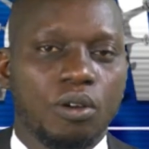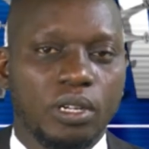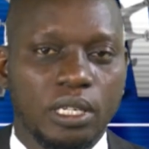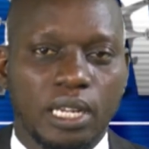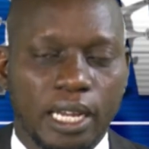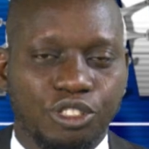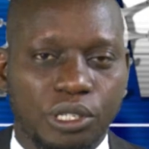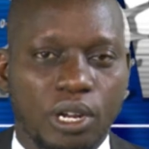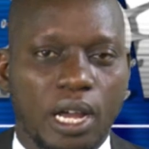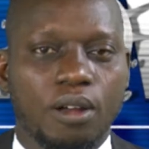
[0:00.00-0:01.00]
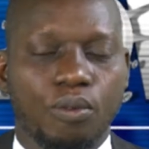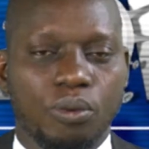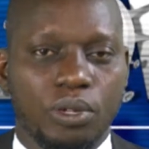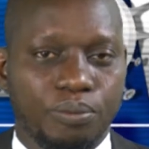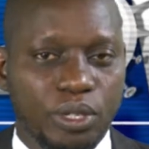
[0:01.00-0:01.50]
In Nigeria,
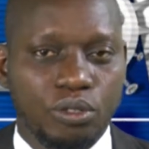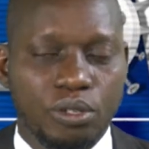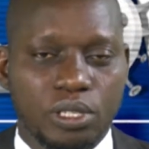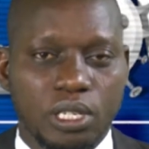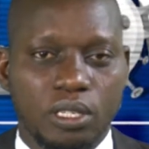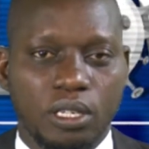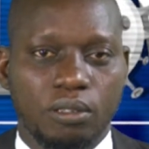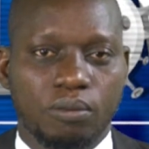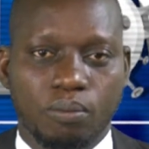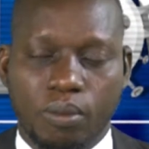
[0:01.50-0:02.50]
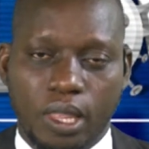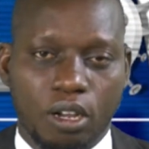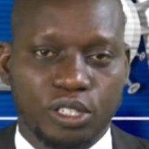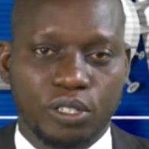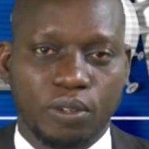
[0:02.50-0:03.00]
we've been using the
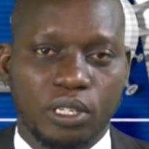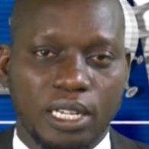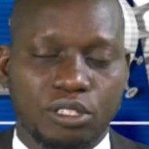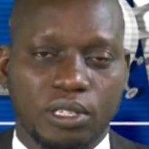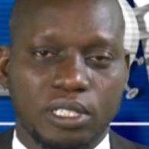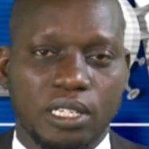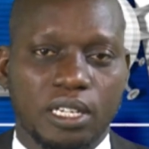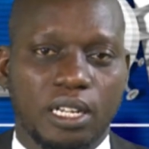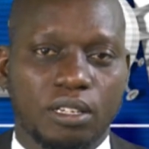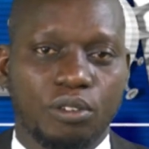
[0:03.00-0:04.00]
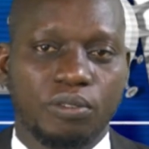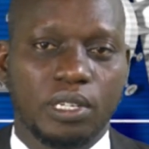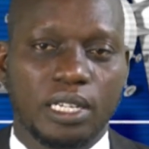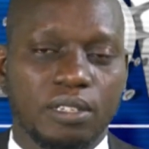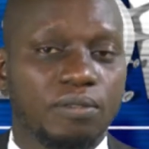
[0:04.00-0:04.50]
Oxford AstraZeneca
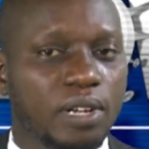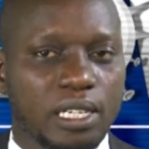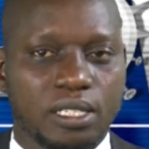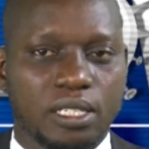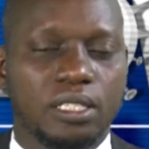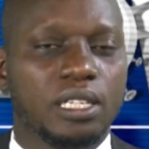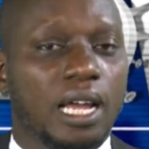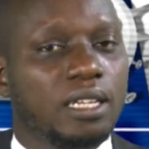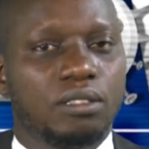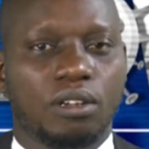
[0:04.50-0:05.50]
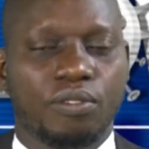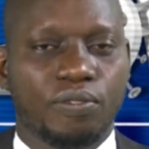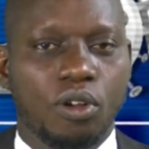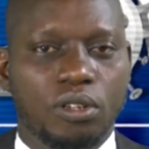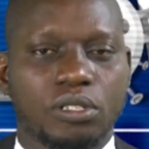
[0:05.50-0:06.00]
COVID-19 vaccine, and of
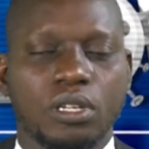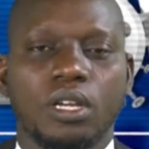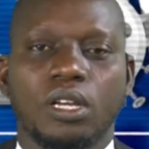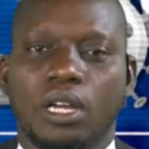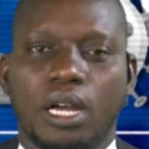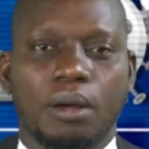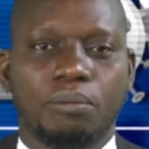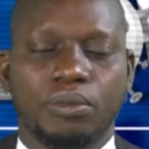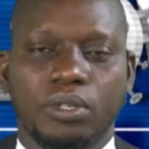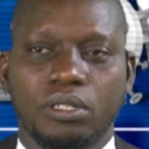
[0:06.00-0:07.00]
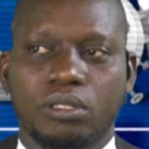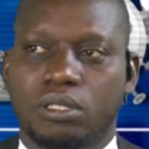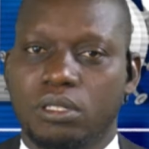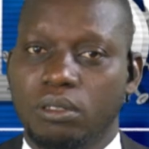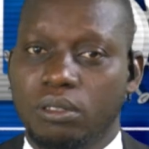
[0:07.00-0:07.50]
course,
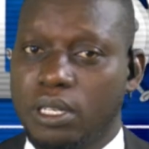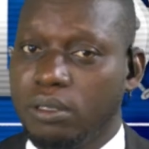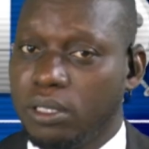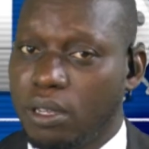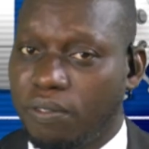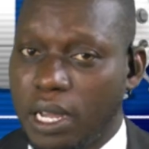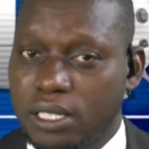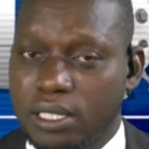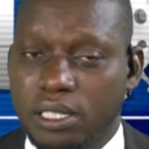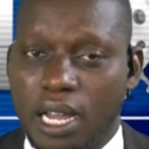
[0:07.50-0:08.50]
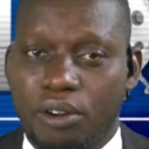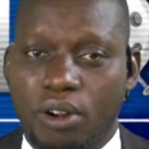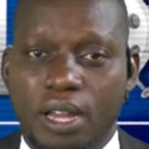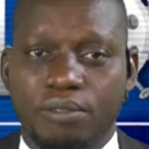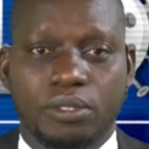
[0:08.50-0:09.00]
it's the vaccine
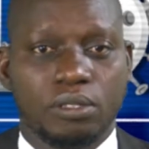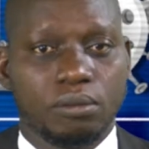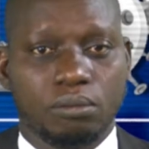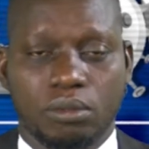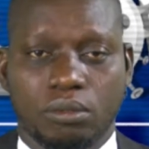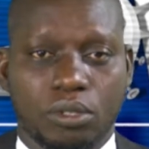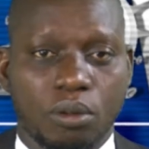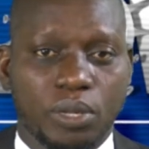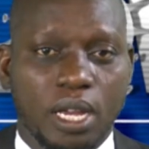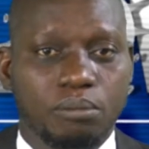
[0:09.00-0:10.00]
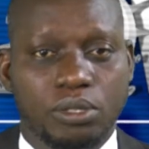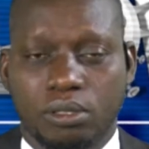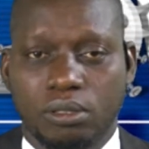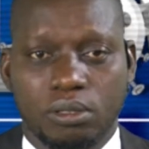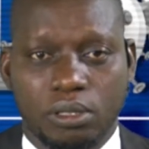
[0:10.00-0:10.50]
arrived
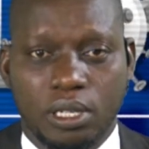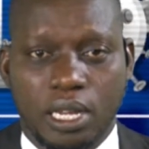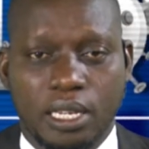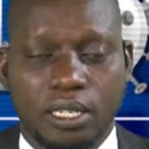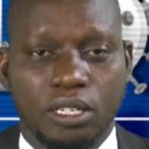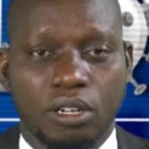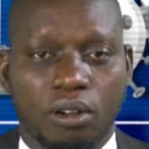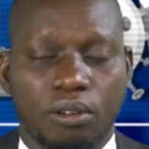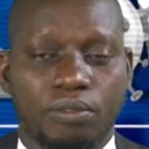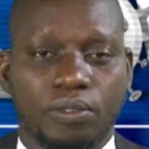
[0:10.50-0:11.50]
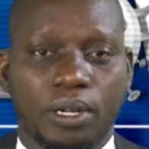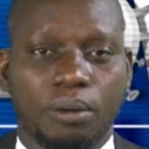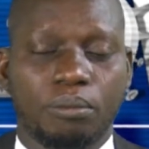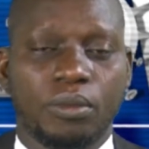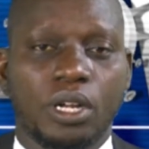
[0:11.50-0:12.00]
sometimes ending
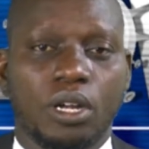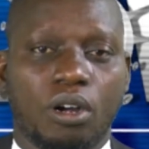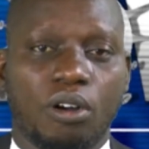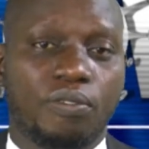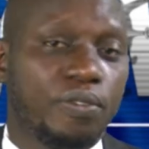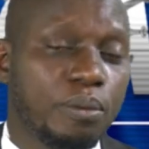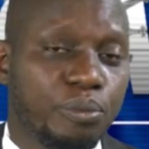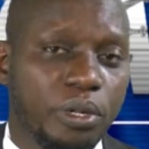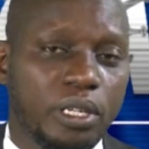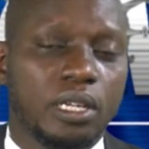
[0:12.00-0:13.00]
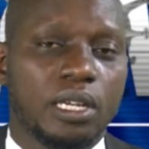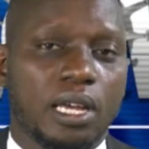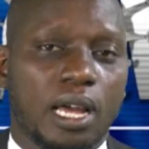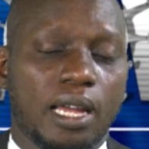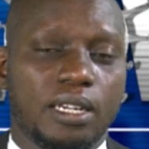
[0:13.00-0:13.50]
of February,
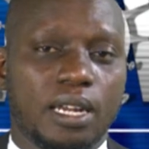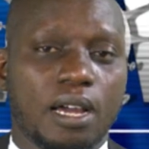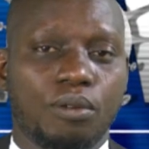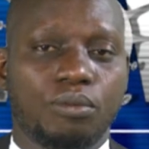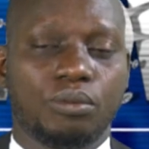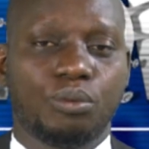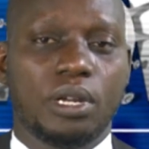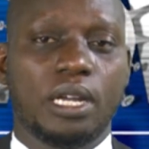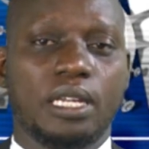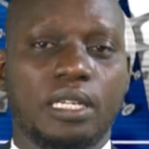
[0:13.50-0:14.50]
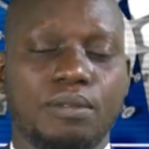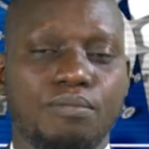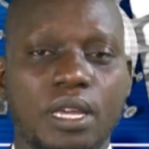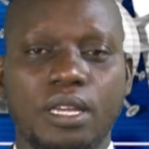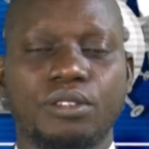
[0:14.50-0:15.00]
and now we're in
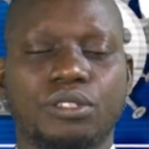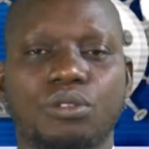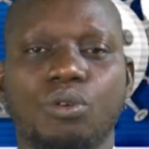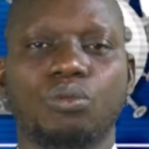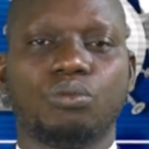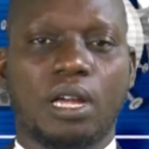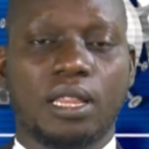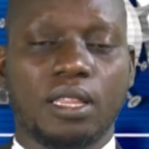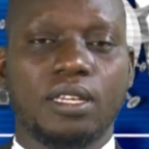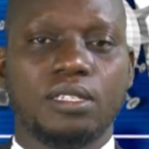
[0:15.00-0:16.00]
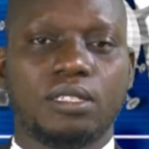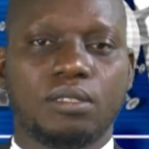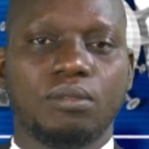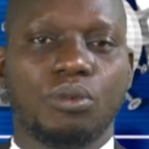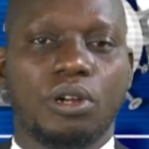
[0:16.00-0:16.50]
May, so at
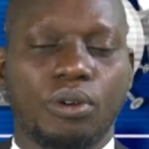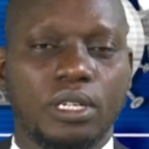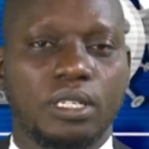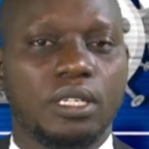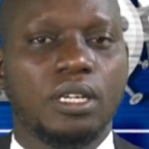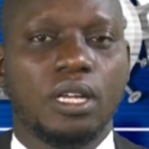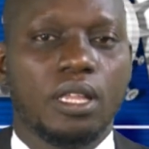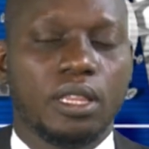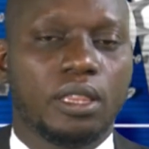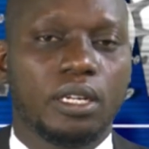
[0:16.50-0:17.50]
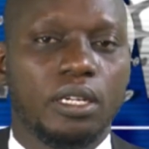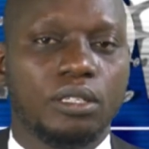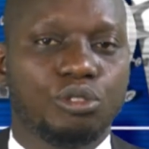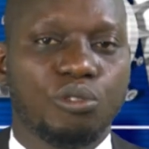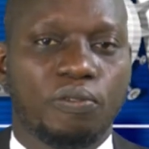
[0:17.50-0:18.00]
least we're already 3
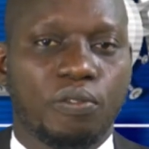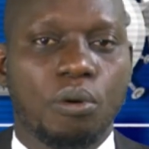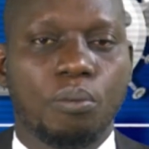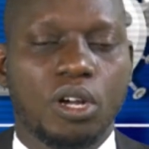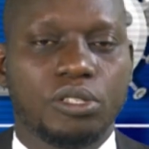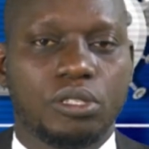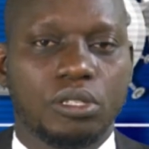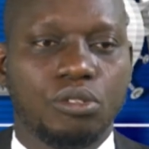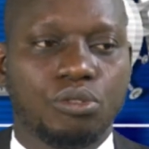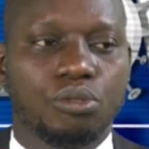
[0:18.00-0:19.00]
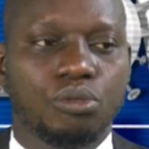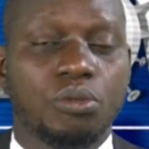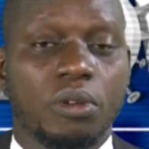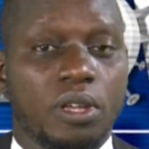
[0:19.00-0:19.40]
to 4 months into